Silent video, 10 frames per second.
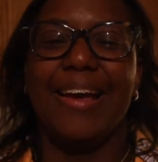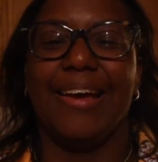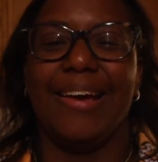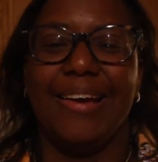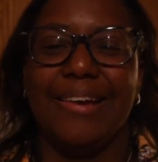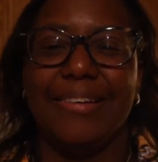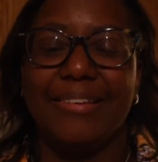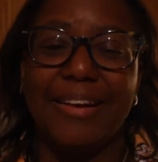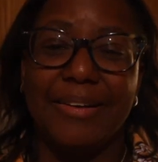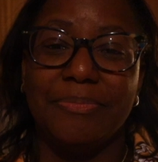
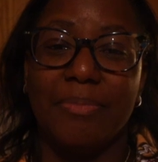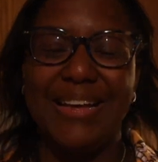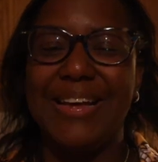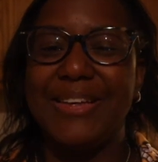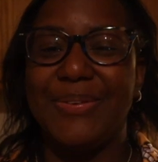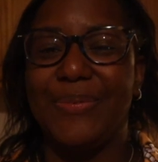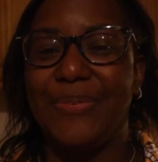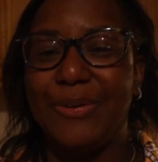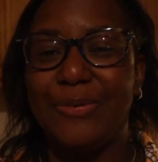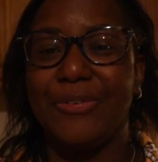And yeah, so
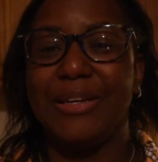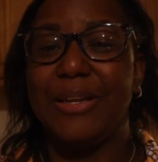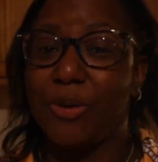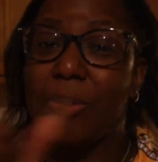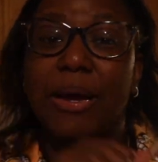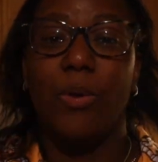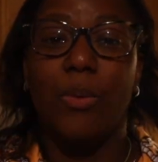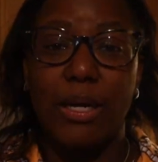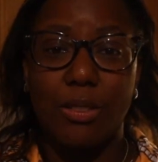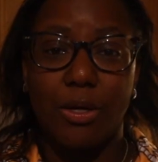feel free to go back and
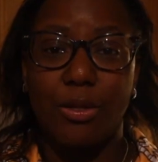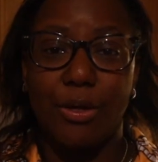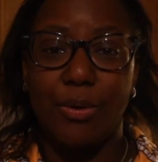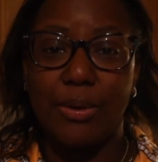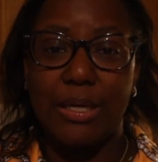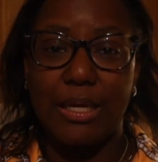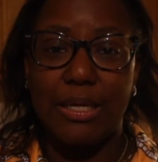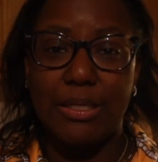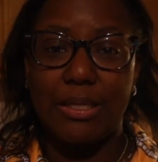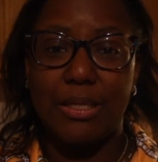watch all 31 days